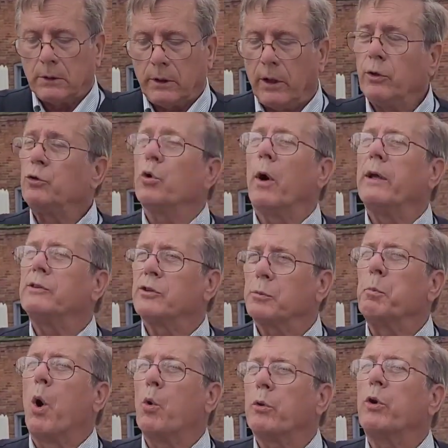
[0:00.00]
enjoyed
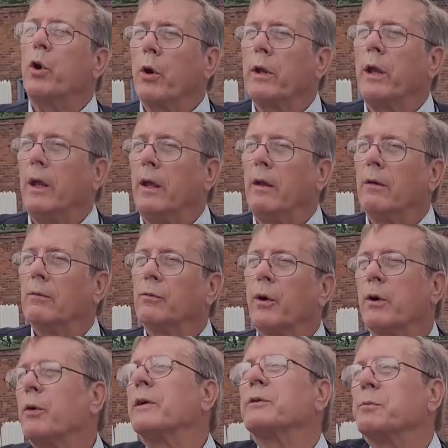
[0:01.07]
smoked turkey
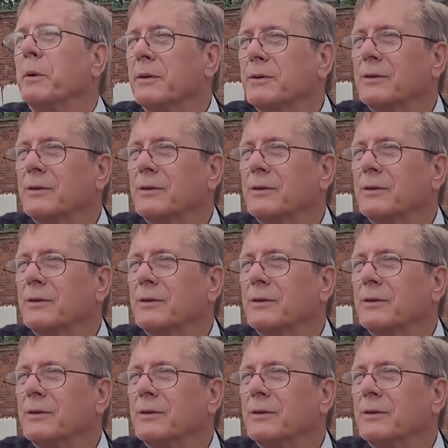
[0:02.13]
for Christmas.